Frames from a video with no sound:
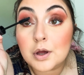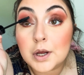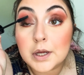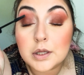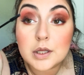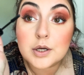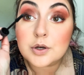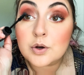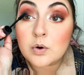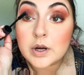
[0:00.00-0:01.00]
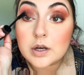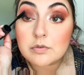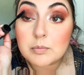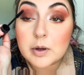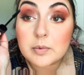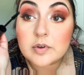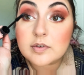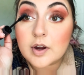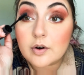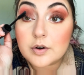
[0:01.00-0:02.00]
I get like annoyed if my
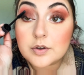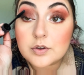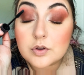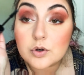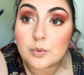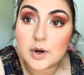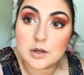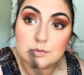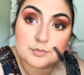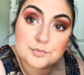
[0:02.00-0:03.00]
mascara doesn't look right.